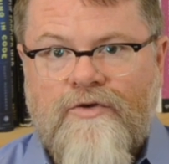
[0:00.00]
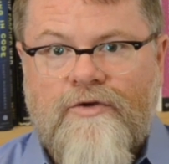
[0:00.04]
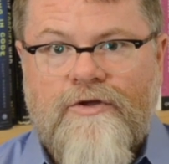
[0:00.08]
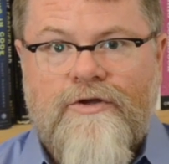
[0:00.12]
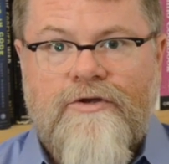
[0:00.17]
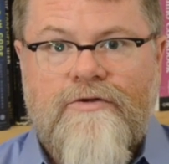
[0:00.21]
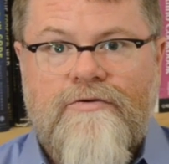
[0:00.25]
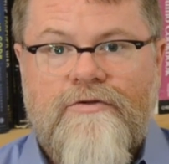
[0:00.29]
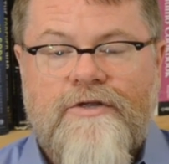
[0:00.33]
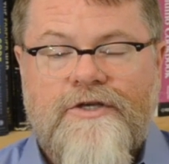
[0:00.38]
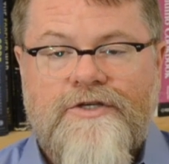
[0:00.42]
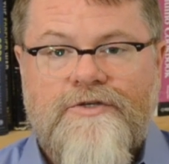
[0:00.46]
You can
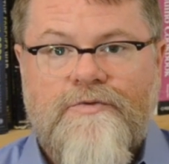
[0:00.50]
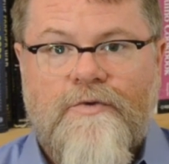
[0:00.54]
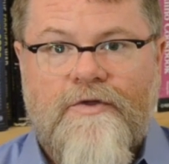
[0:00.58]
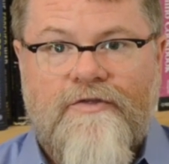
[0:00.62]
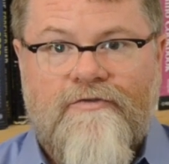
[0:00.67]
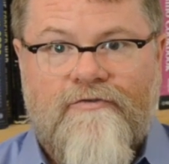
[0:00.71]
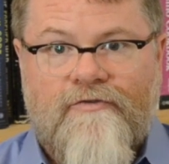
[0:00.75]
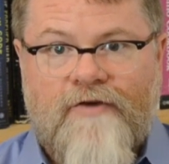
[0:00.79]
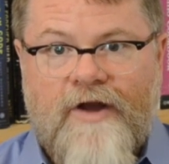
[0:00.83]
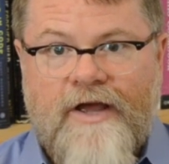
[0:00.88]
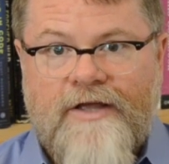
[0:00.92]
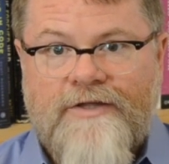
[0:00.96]
do this with
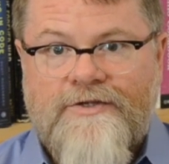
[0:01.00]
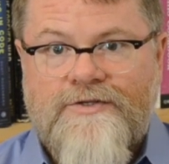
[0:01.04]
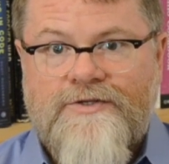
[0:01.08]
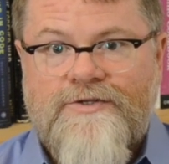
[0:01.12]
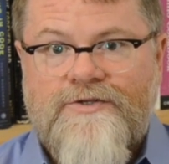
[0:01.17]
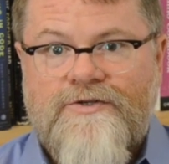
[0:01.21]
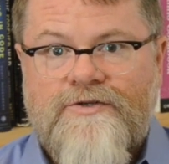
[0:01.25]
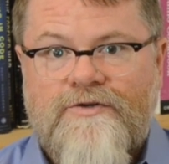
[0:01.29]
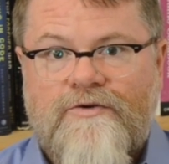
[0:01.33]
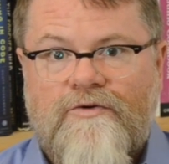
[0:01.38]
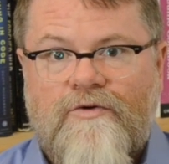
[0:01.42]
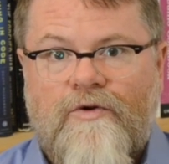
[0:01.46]

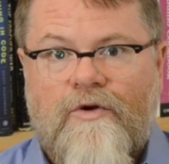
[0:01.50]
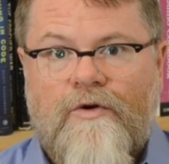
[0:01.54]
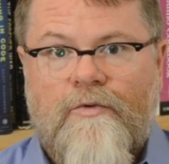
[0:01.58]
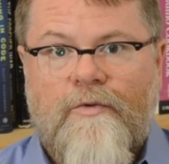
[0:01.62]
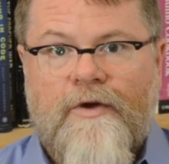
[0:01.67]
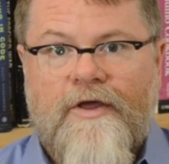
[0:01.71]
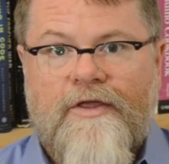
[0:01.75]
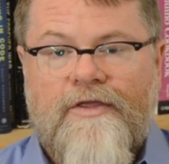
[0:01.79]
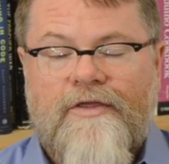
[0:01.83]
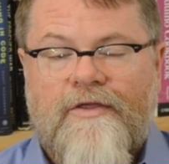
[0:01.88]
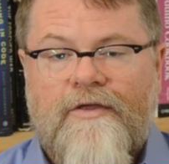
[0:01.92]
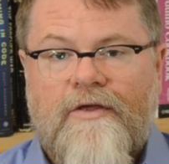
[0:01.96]
friends or
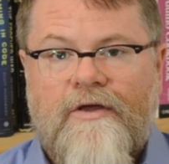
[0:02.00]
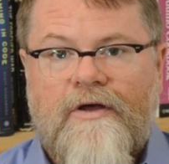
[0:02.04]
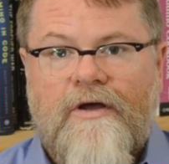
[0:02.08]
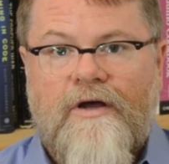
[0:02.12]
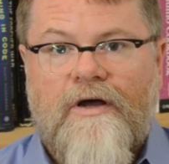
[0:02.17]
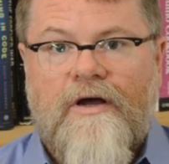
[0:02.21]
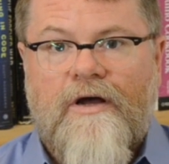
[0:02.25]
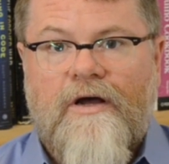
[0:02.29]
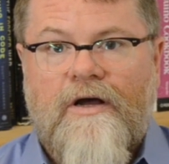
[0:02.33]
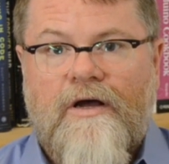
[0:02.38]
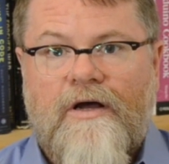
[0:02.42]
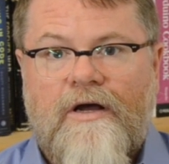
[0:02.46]
with
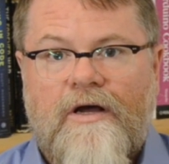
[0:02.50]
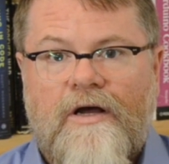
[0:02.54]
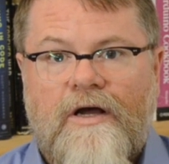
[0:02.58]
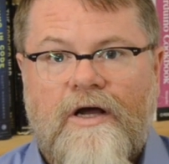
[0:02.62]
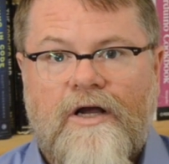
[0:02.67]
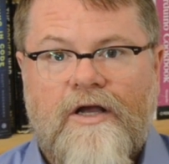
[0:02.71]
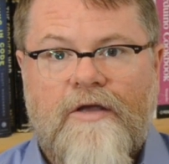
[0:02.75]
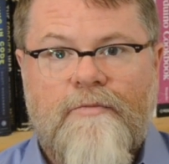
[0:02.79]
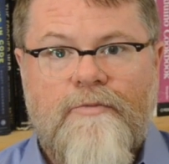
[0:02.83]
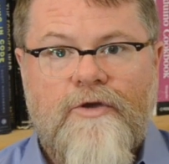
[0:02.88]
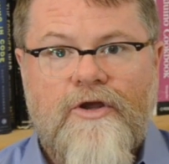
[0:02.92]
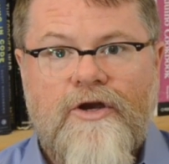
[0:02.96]
a
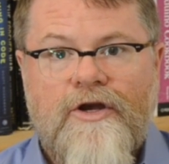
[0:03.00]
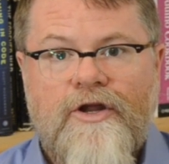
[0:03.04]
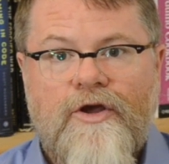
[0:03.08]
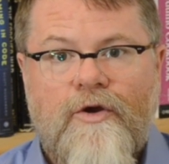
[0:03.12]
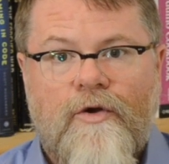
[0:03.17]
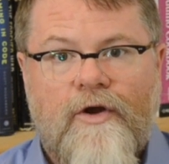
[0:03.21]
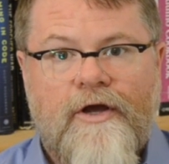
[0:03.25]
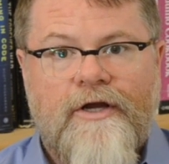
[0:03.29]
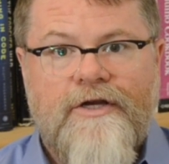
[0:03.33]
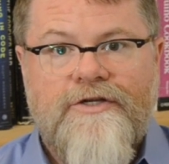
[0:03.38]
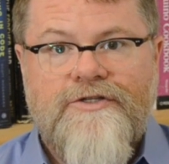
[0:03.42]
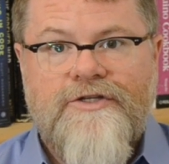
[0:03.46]
community
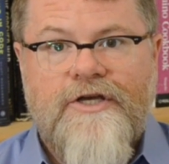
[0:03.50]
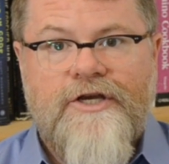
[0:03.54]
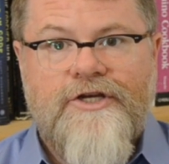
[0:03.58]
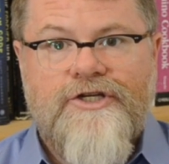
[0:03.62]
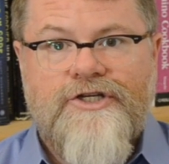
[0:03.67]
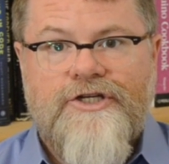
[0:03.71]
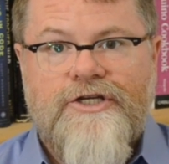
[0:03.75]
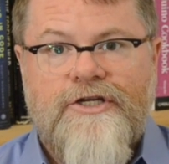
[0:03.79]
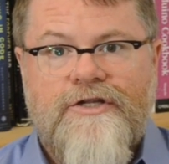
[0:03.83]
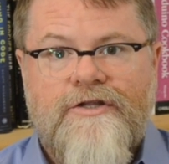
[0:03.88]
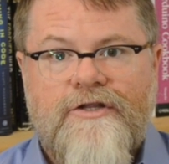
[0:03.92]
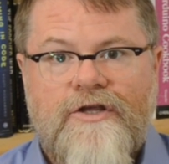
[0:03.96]

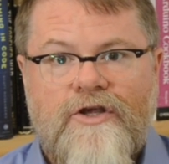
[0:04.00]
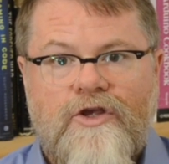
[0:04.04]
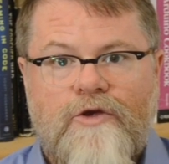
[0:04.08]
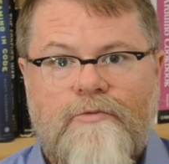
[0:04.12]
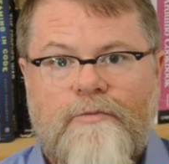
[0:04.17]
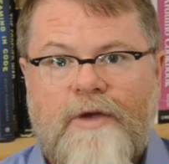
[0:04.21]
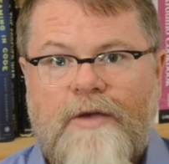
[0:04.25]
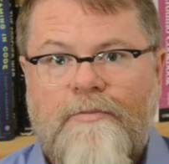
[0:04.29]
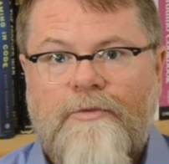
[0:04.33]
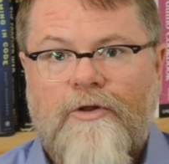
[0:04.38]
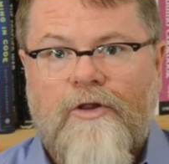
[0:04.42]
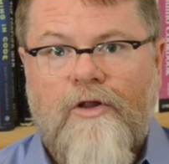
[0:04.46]
organization that you
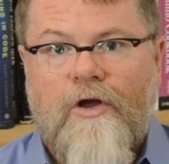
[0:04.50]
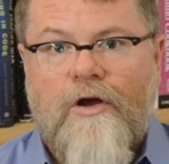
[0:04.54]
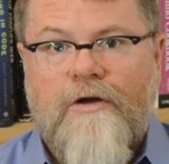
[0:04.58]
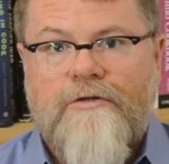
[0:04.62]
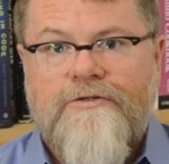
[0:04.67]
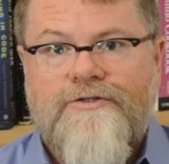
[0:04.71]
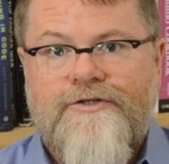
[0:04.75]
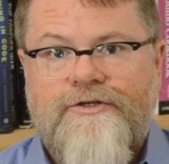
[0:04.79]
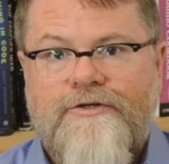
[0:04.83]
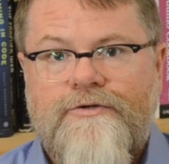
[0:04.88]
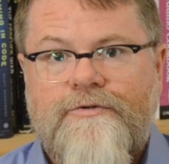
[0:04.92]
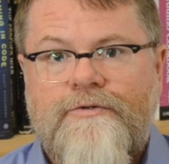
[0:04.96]
may
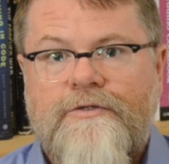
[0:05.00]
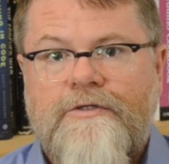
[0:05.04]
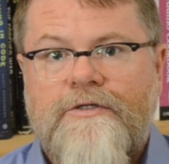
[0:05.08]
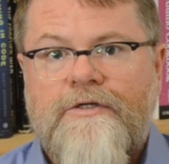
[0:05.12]
belong to,